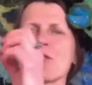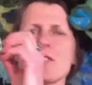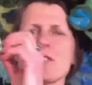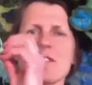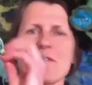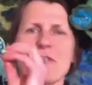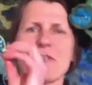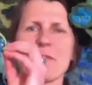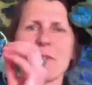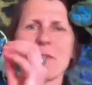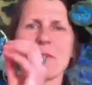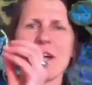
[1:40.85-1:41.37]
of
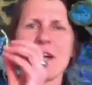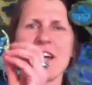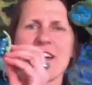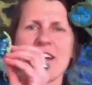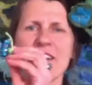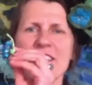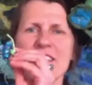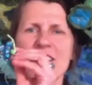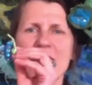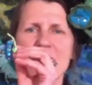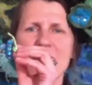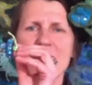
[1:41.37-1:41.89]

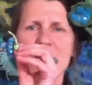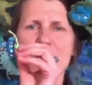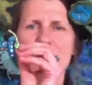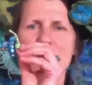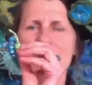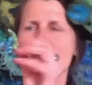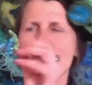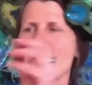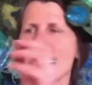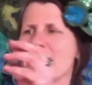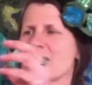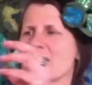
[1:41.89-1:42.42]
thread covered with
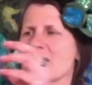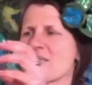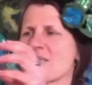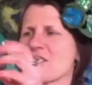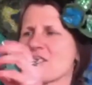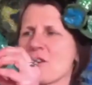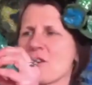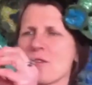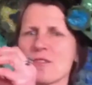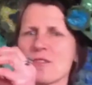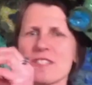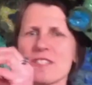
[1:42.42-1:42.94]

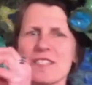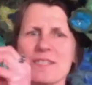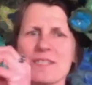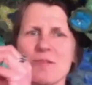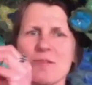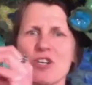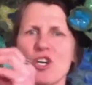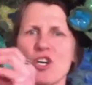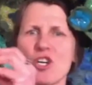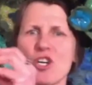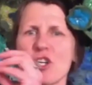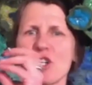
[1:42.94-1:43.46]
rhinestones and some
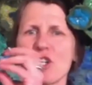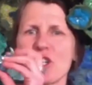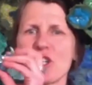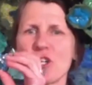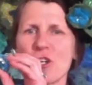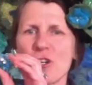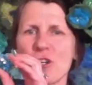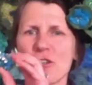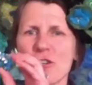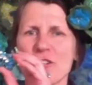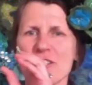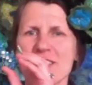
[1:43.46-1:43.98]

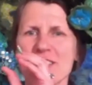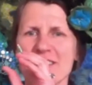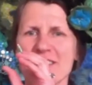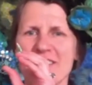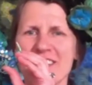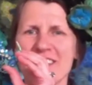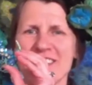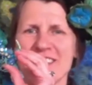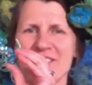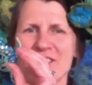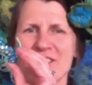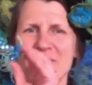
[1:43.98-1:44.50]
curlers. I've
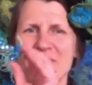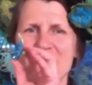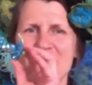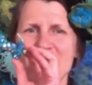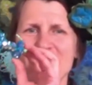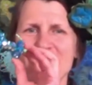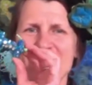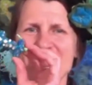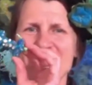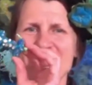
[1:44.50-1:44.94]
got some curlers